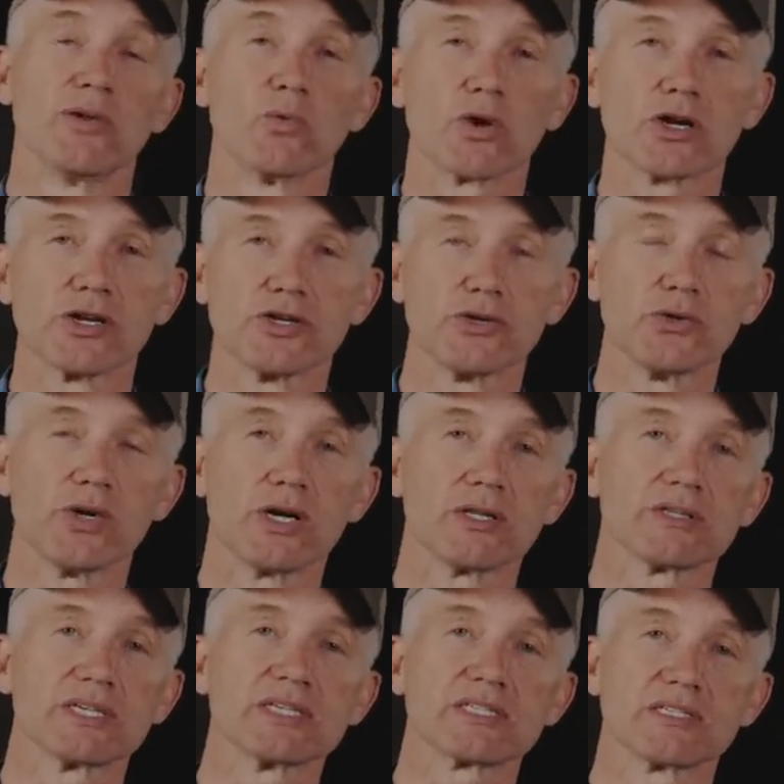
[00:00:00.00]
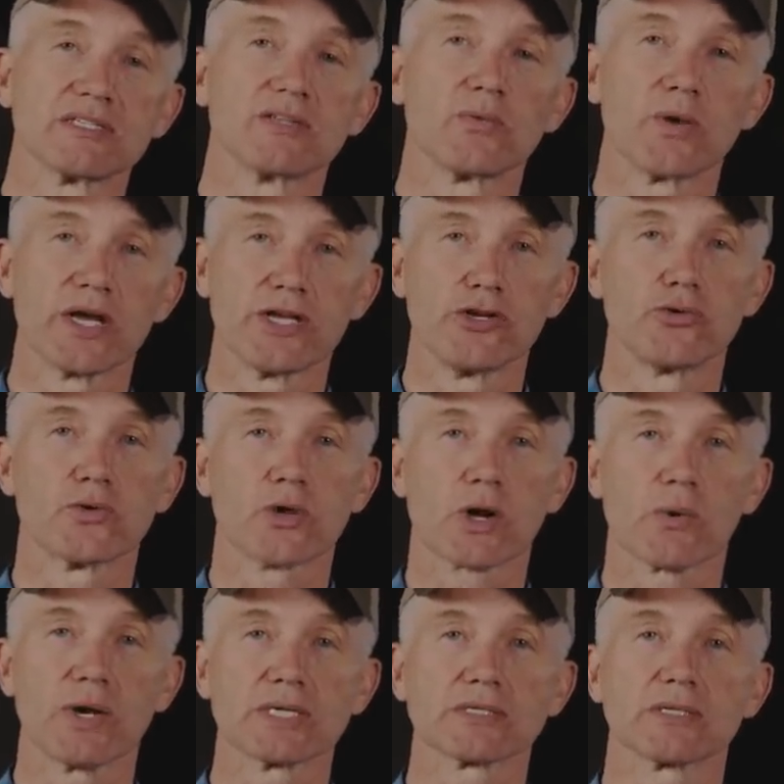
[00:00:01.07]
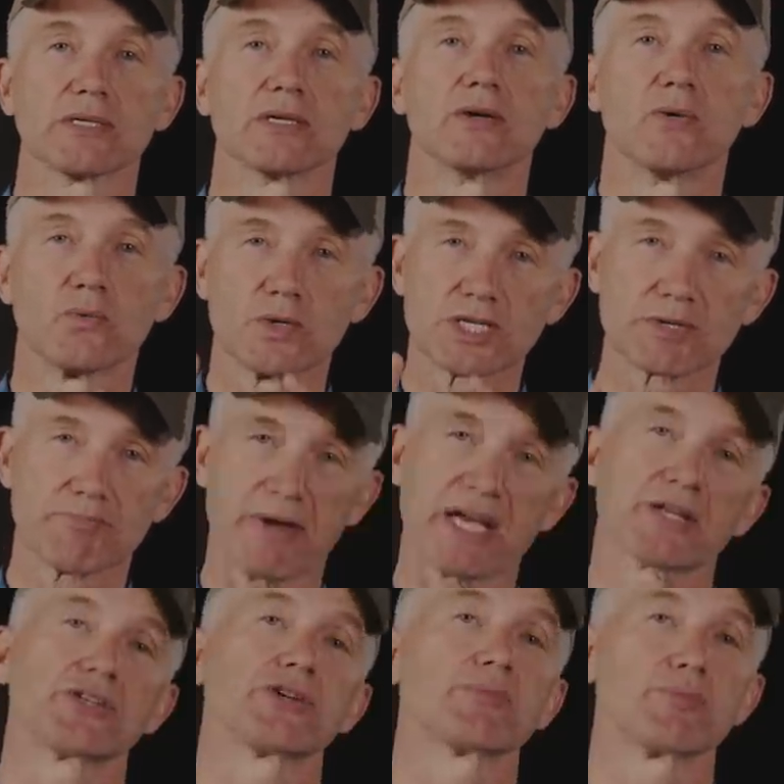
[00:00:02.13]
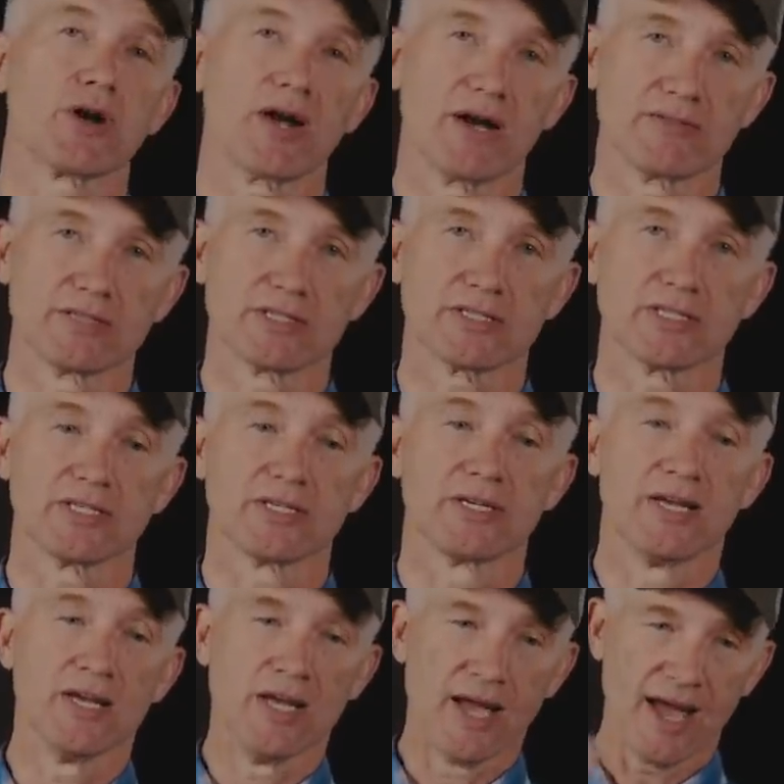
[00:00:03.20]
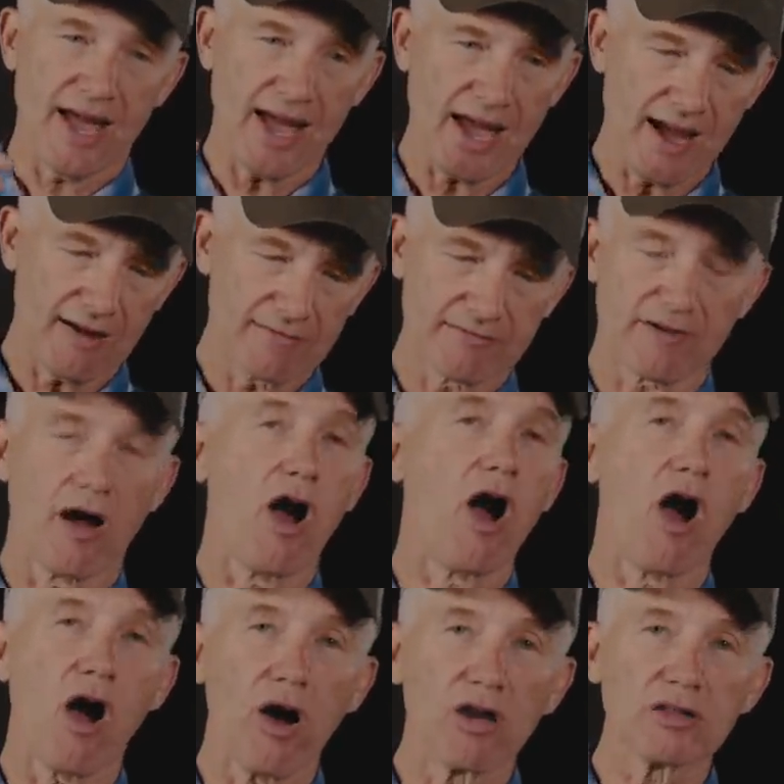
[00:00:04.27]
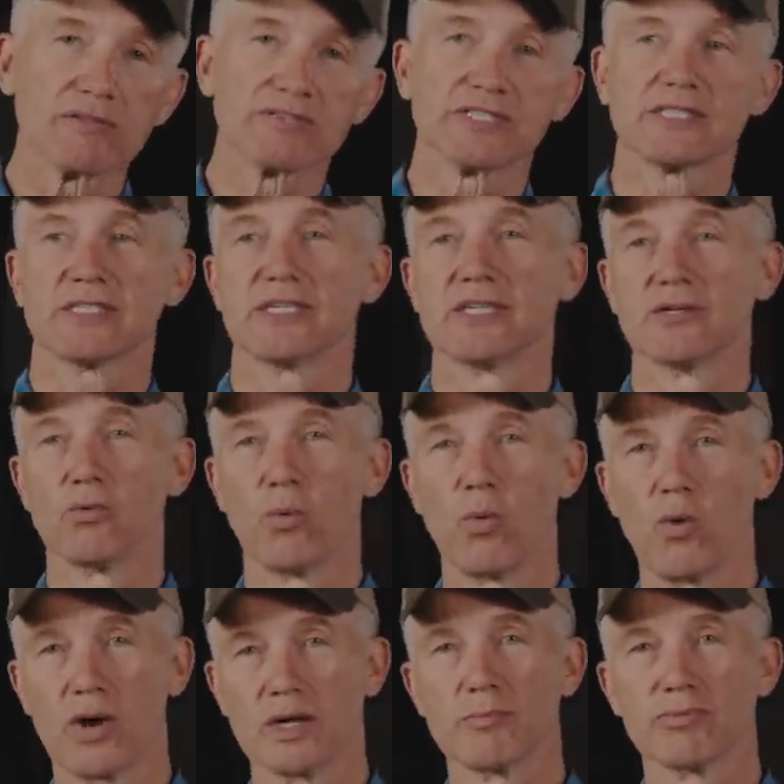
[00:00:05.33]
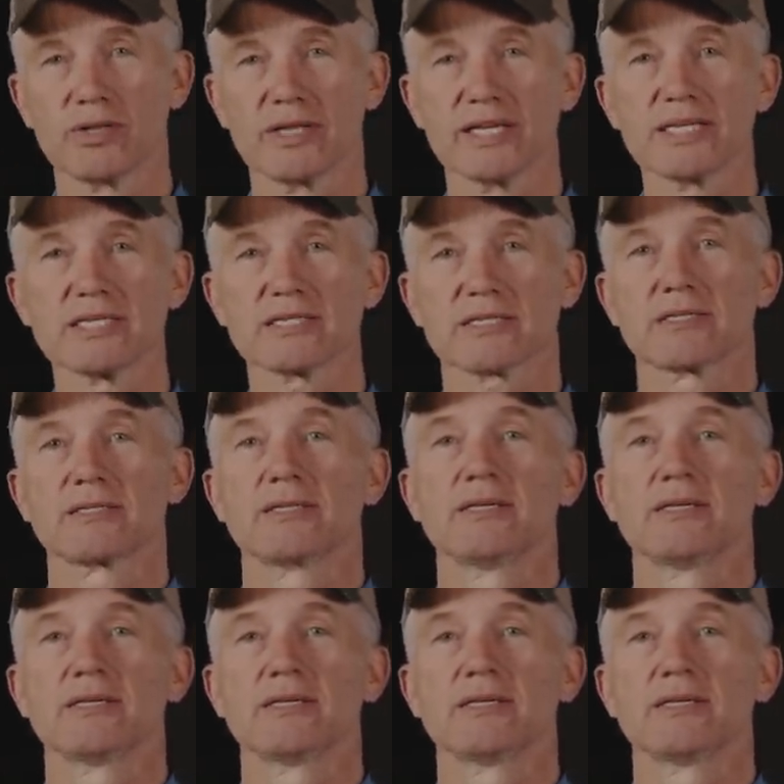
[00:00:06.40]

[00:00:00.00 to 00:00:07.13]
And we're gonna do all this in the way you requested. Respect your privacy. Have all of it in one place